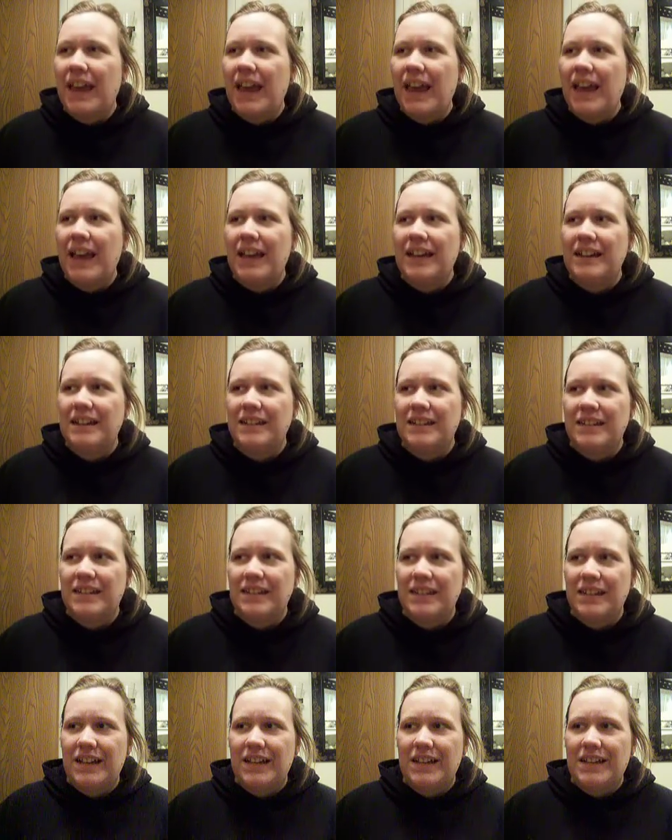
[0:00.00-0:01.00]
and
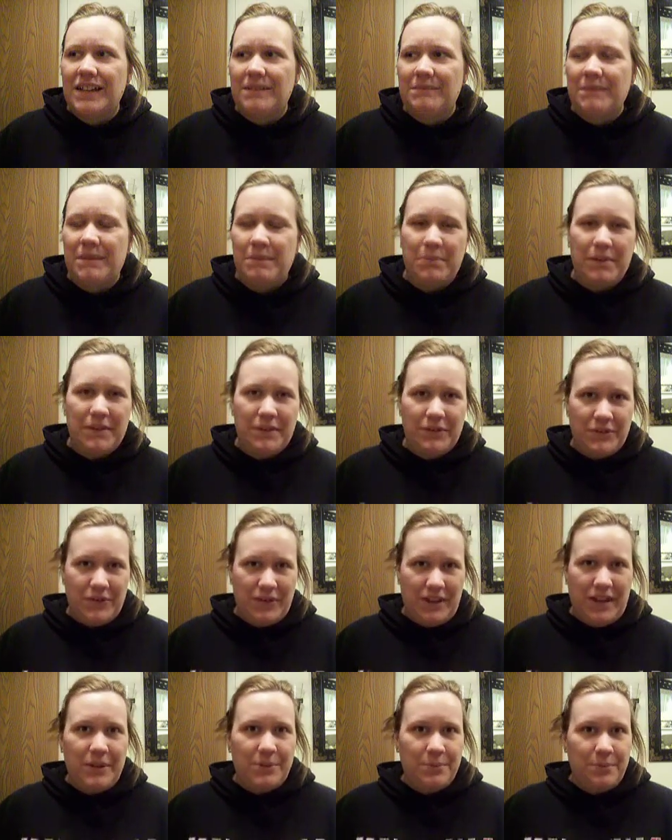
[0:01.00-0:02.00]
my brother's
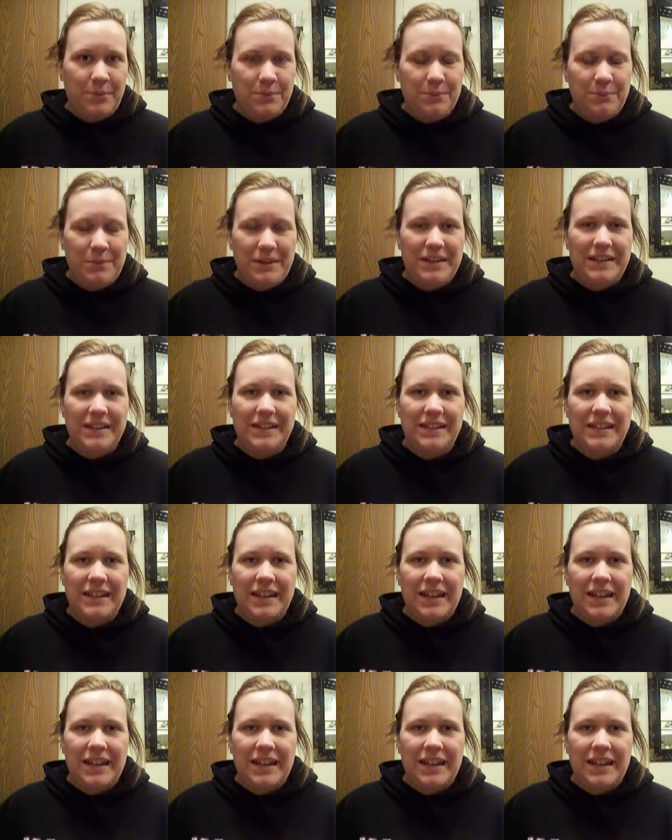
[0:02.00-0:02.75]
ex-roommate,